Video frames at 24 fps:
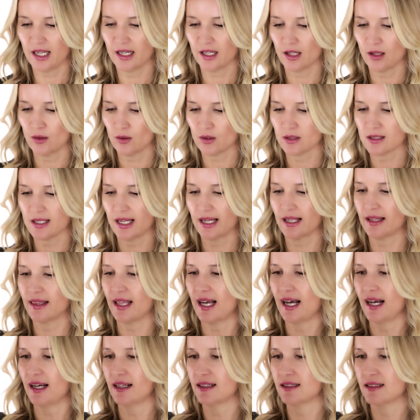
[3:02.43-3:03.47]
and it looks like
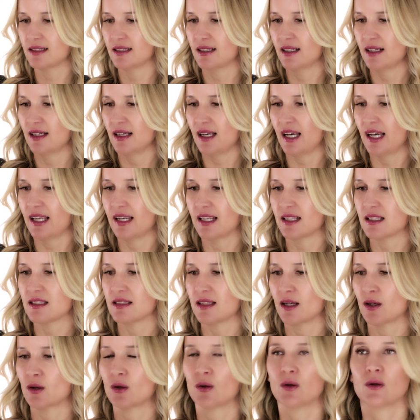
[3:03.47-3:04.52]
that. And
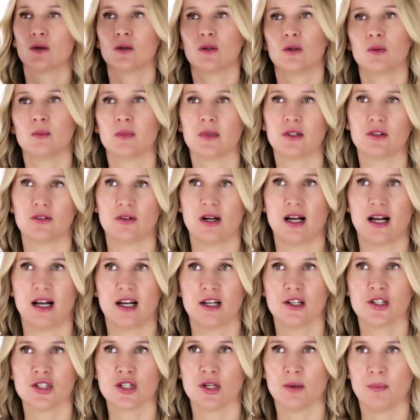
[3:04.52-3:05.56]
it's the Cocoa
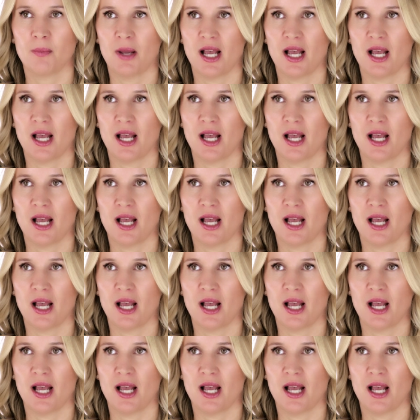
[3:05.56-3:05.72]
Mirage